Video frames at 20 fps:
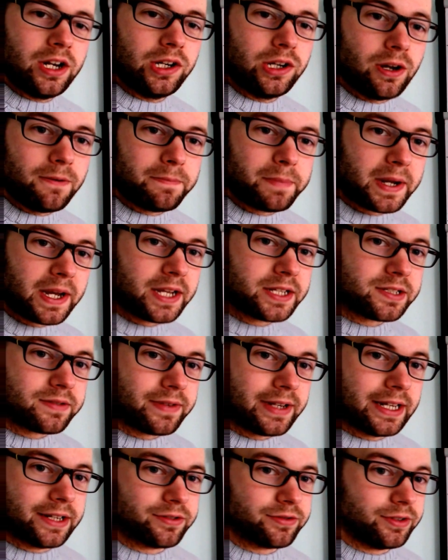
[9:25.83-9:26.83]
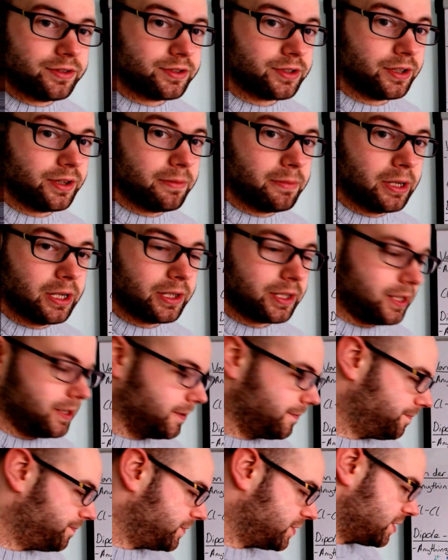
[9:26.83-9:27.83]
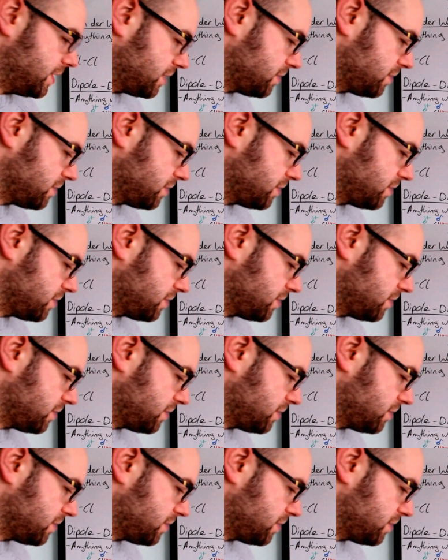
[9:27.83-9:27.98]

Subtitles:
lone pairs of electrons on the molecule. So